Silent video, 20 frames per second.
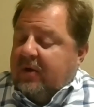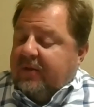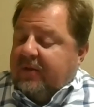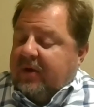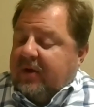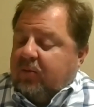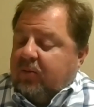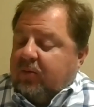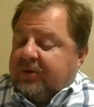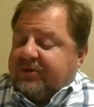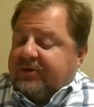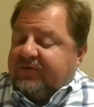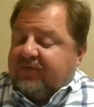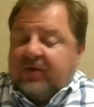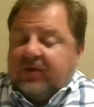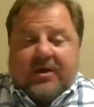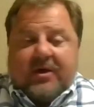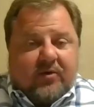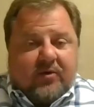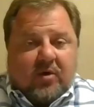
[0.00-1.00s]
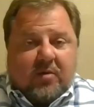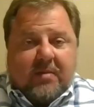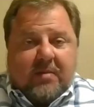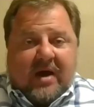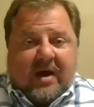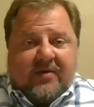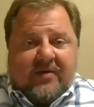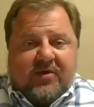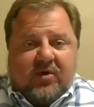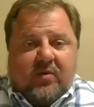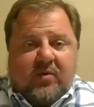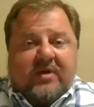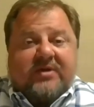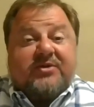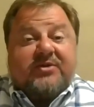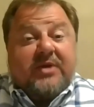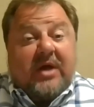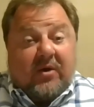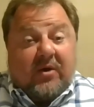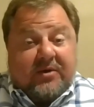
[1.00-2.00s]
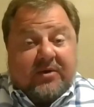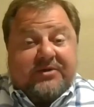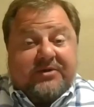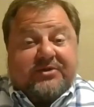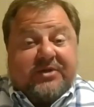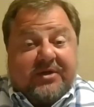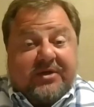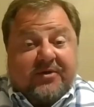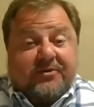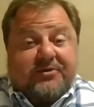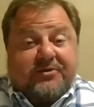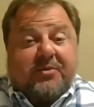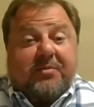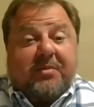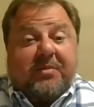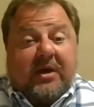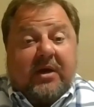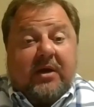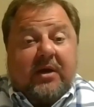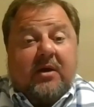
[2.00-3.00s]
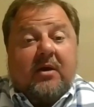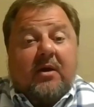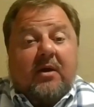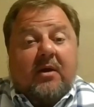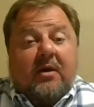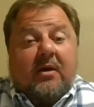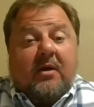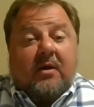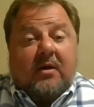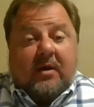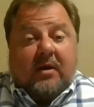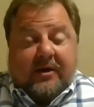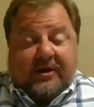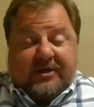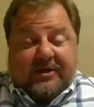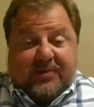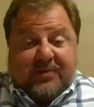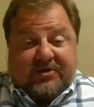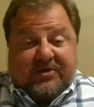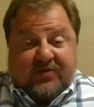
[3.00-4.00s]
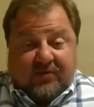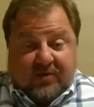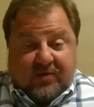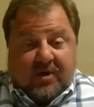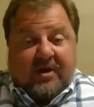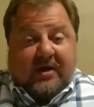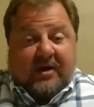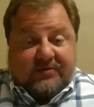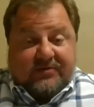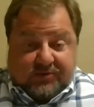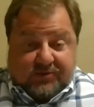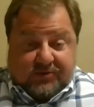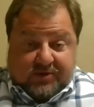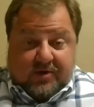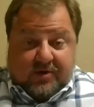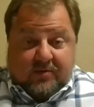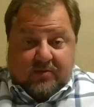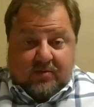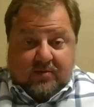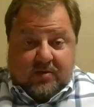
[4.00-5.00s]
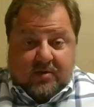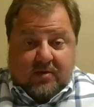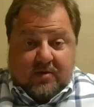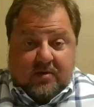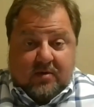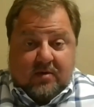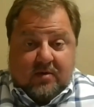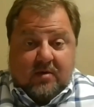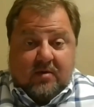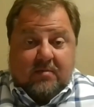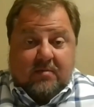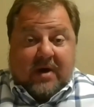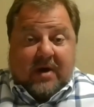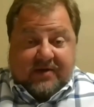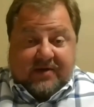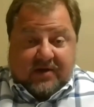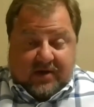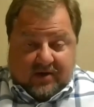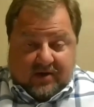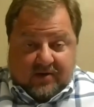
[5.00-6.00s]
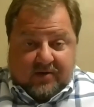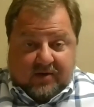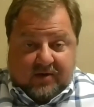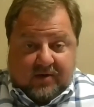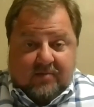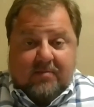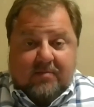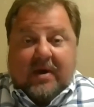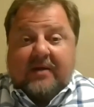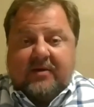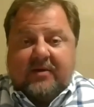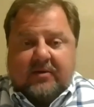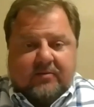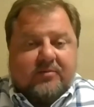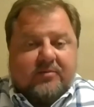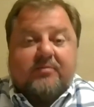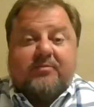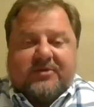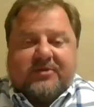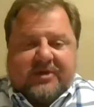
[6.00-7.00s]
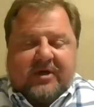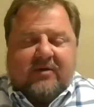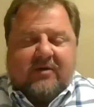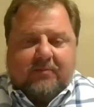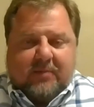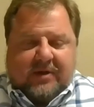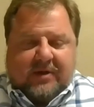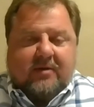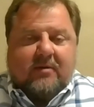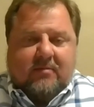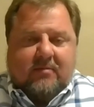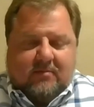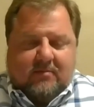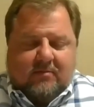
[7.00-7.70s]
that was flooded during Matthew is now considered to be in a special flood hazard zone by the county, by the CF, by the,